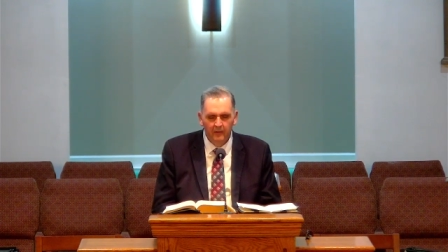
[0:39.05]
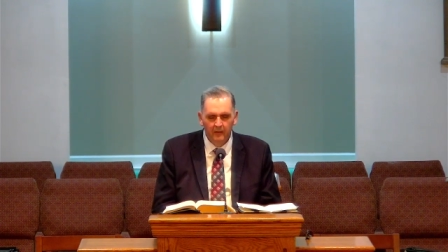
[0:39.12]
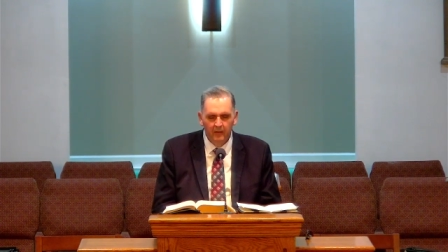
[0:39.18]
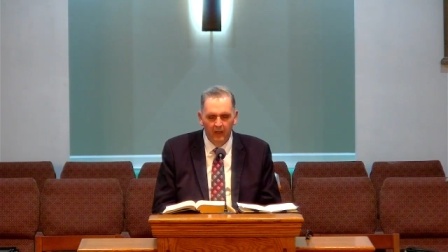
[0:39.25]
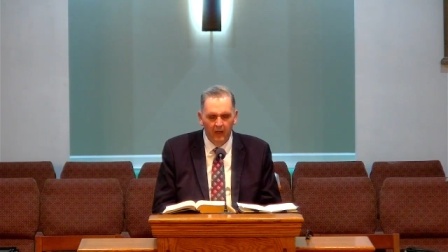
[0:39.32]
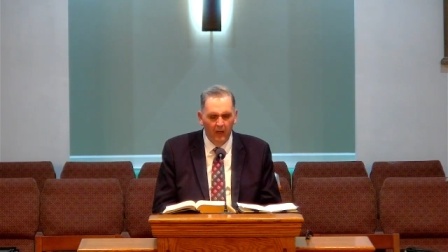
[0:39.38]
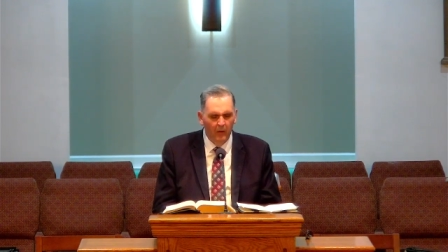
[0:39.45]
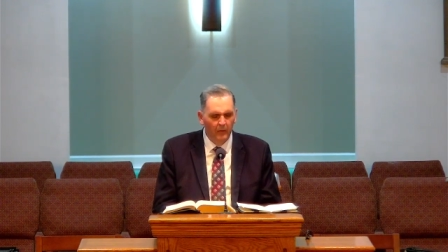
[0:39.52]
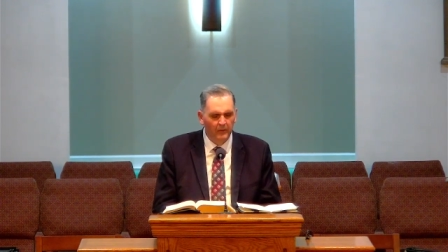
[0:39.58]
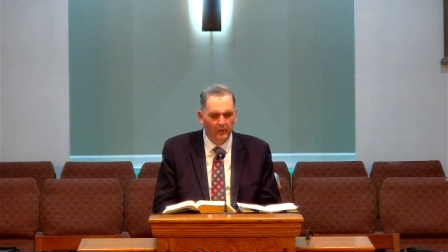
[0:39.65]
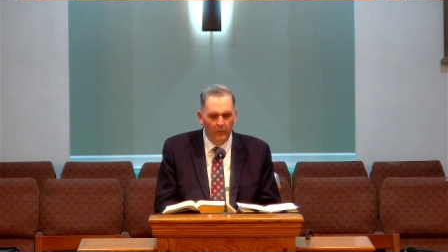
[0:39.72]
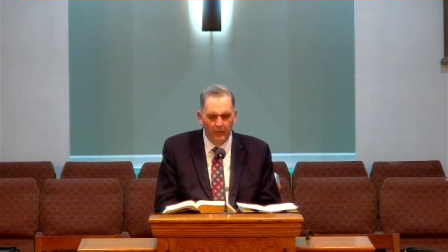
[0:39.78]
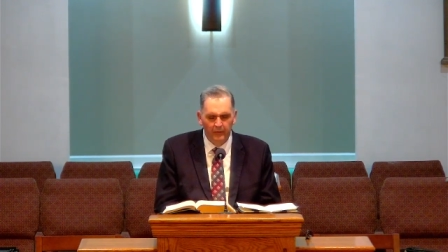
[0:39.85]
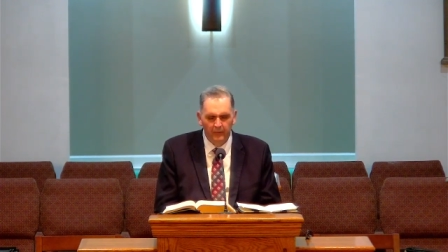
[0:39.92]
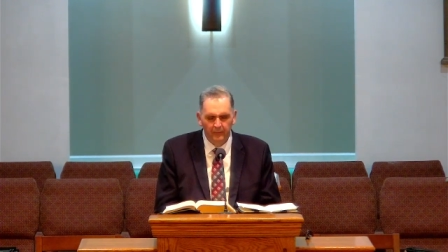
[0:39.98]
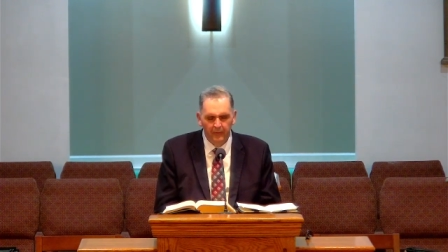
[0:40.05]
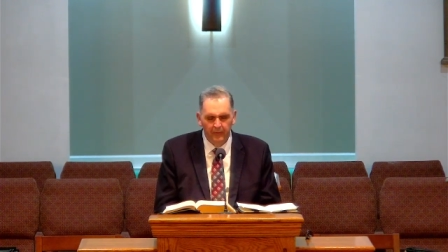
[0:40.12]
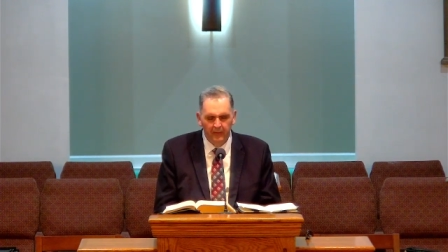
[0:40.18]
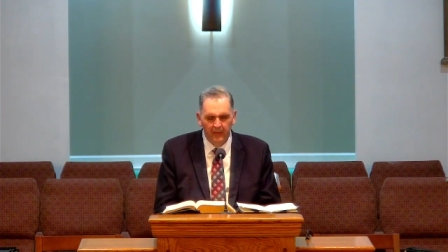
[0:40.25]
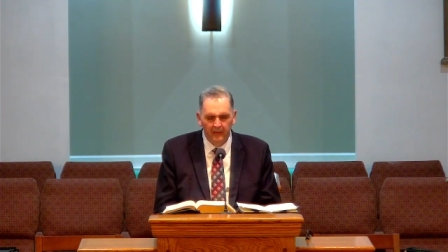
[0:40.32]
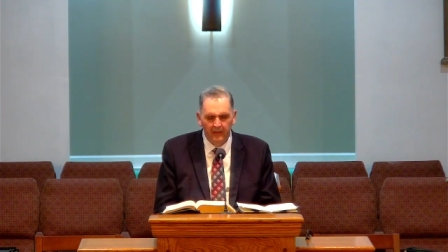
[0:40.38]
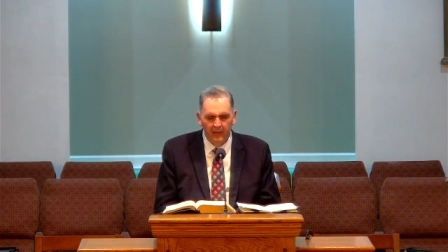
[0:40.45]
oh, what a wonderful
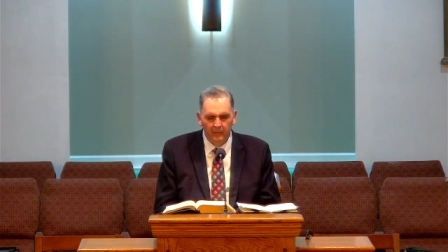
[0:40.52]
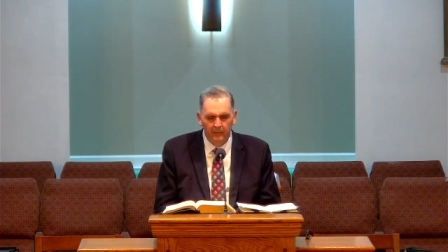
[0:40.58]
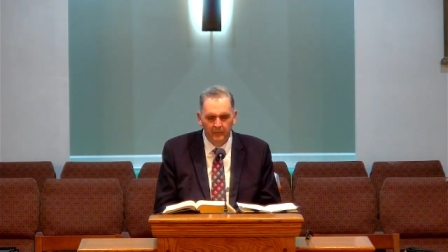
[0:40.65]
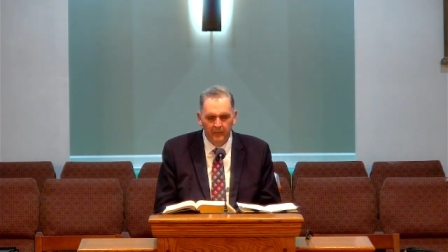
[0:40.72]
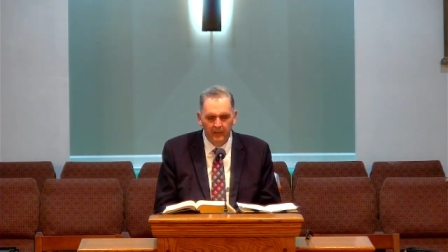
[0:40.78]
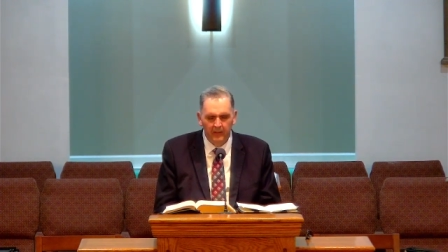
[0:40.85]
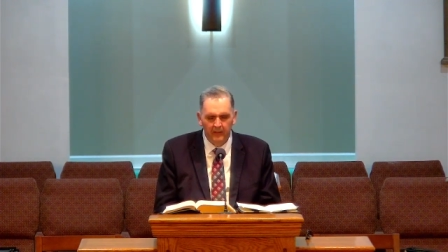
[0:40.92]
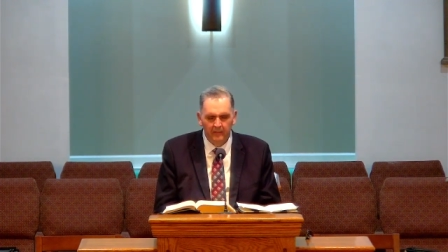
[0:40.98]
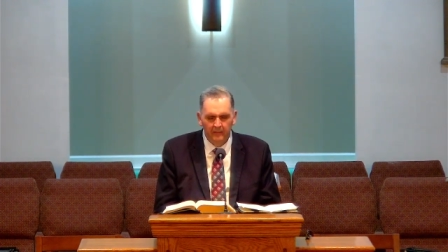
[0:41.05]
thing that would be.